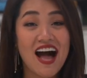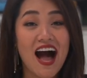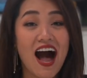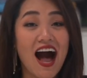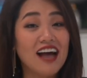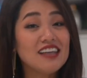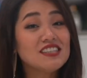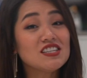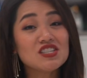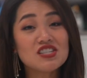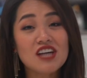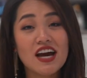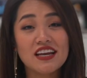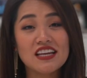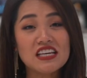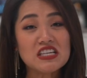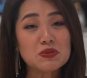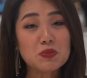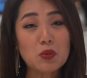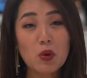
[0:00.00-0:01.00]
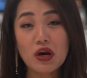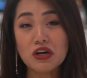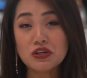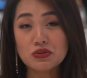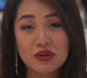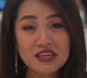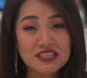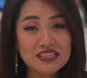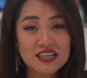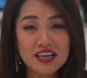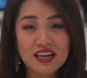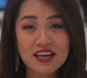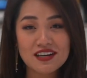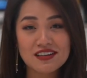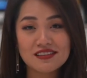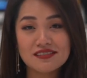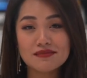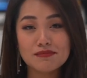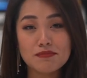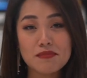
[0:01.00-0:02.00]
As a Chinese born and raised
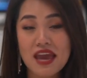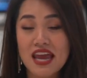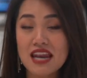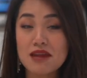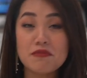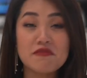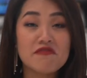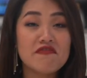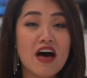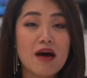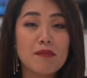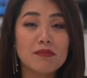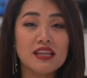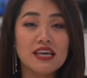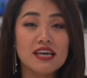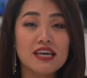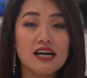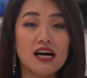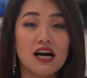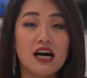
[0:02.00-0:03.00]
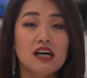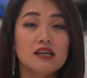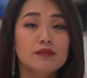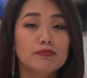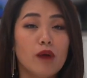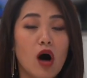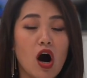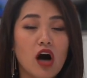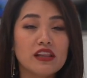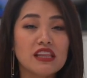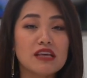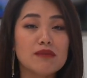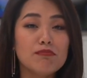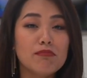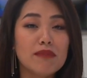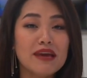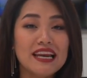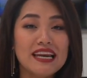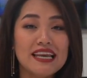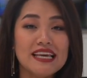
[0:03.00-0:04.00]
here, me and my family are among the
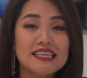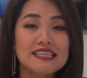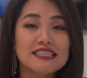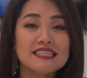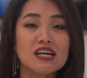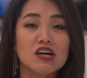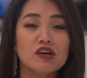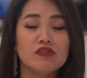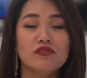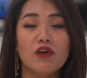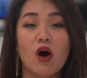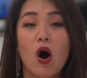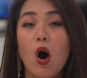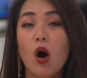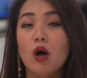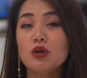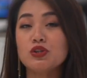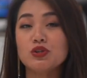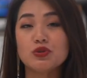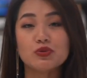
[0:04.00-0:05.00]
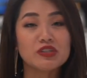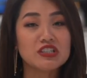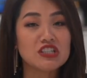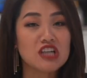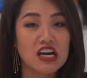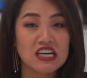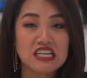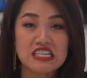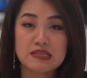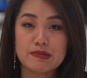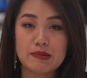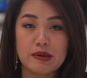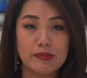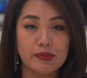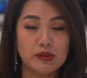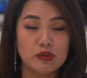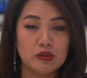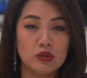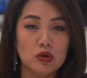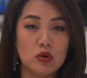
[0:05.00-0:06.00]
millions of ordinary Chinese
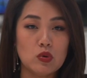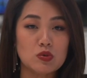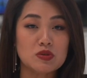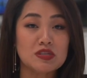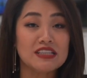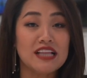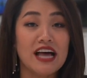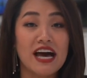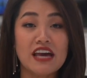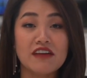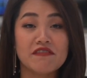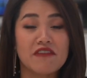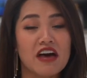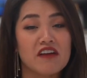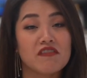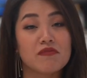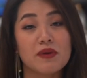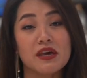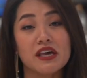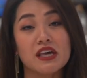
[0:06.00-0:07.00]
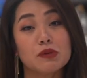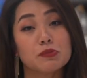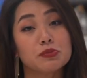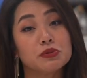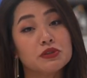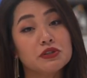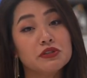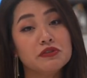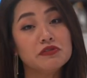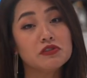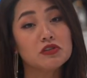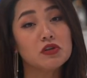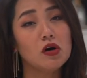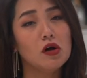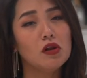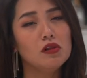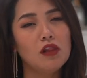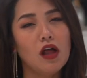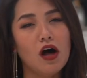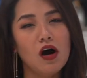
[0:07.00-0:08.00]
people whose lives have been improved
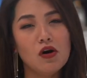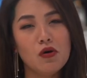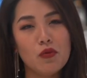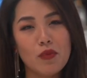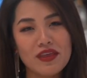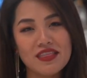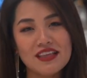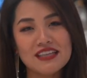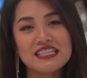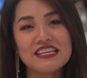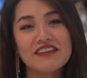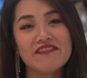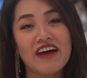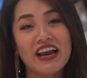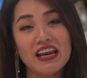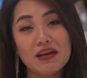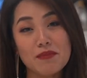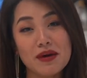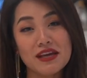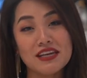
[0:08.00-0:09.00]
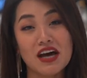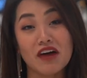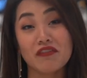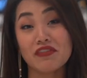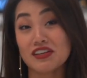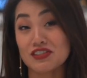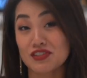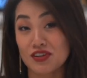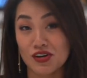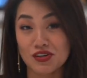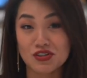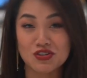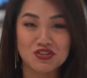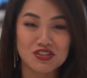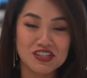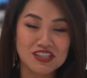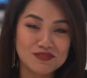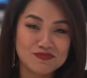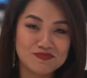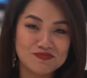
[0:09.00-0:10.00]
along with the development of this
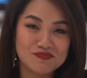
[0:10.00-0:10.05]
country.